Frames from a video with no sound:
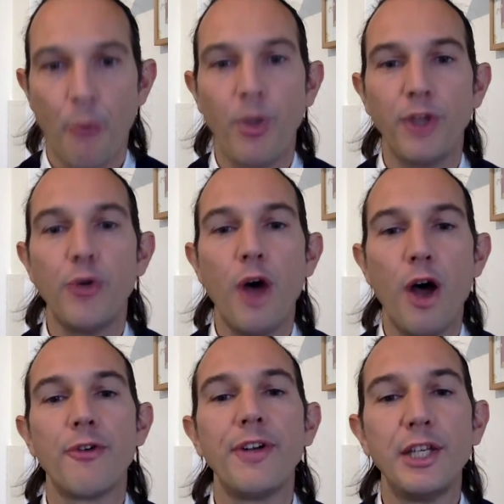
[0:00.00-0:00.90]
You
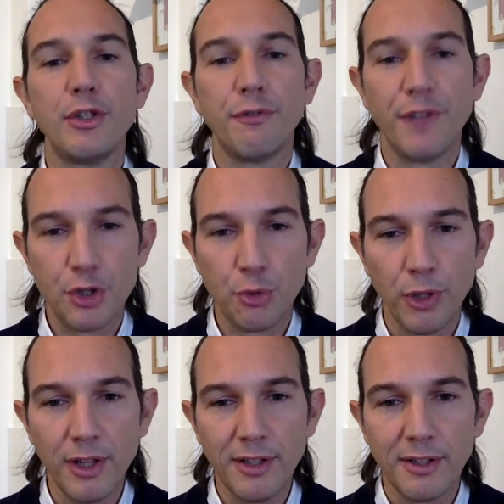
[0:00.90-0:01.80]
are an
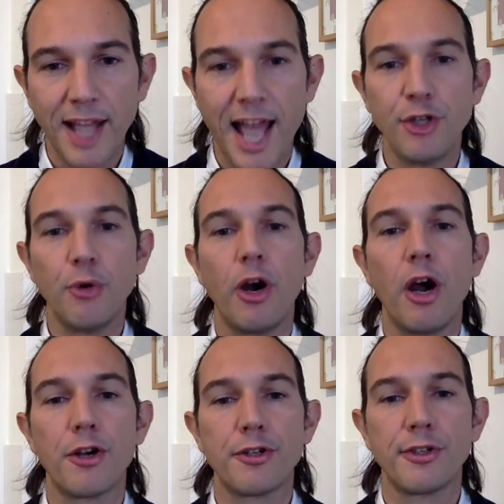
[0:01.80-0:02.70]
individual and you
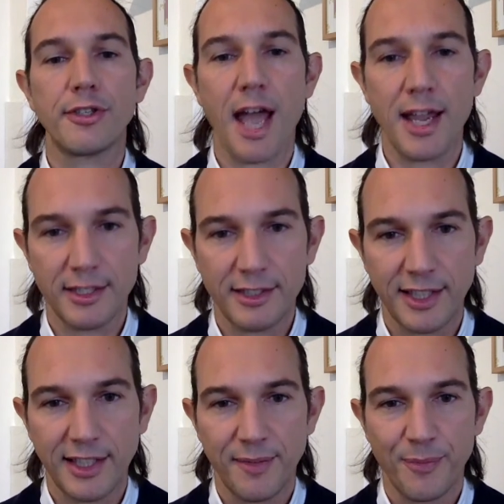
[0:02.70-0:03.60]
are society.